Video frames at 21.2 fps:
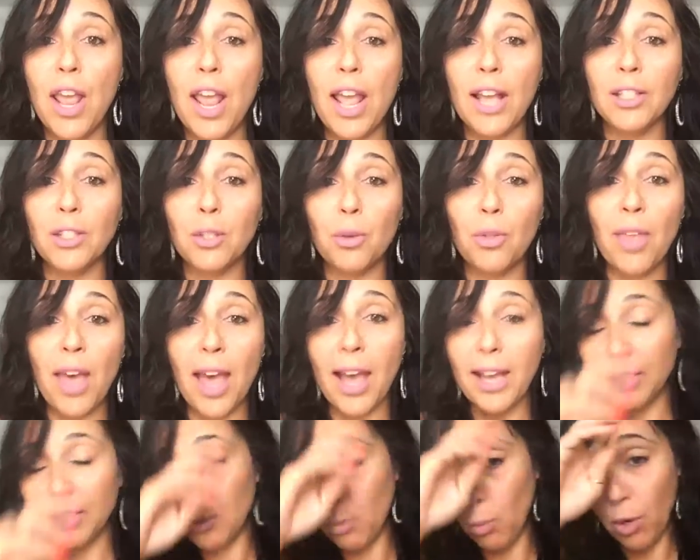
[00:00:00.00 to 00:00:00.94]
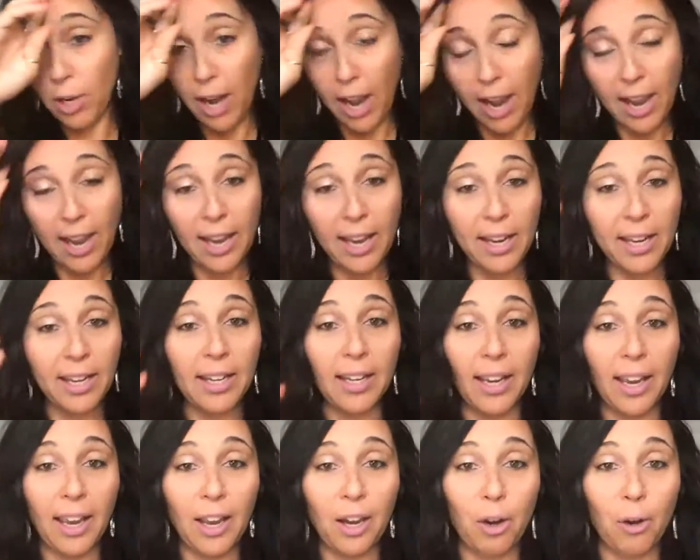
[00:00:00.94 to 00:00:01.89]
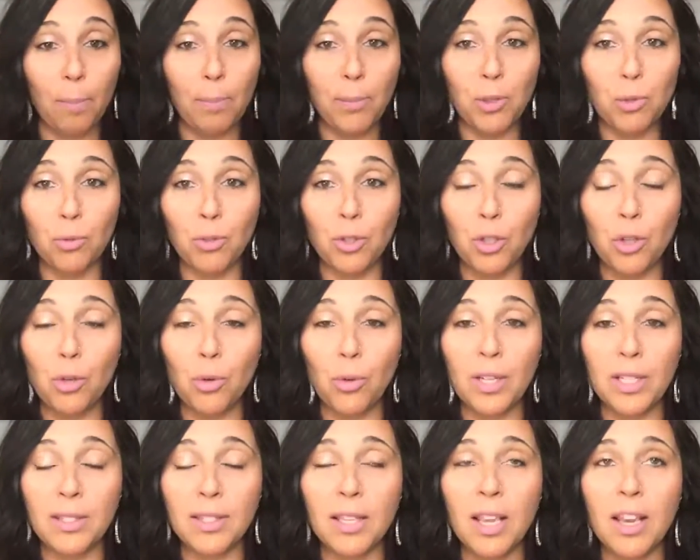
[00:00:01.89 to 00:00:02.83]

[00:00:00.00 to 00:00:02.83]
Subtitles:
And so that's what I help you do, is